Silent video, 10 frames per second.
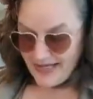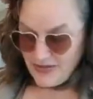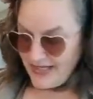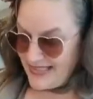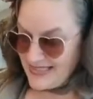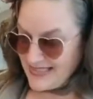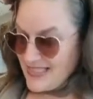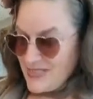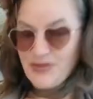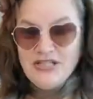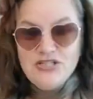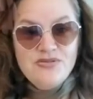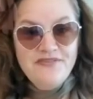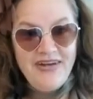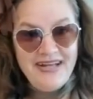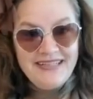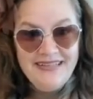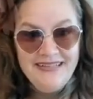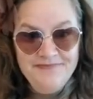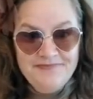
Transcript: In this case, we're going to do the vodka.